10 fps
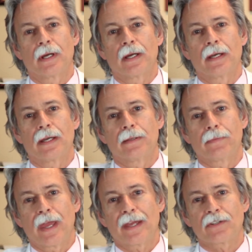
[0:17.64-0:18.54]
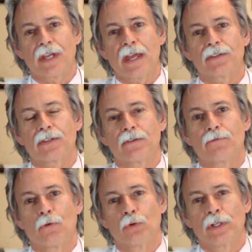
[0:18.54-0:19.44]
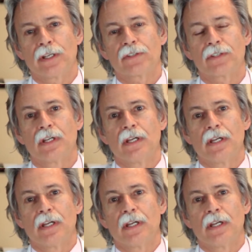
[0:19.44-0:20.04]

uh, excess fullness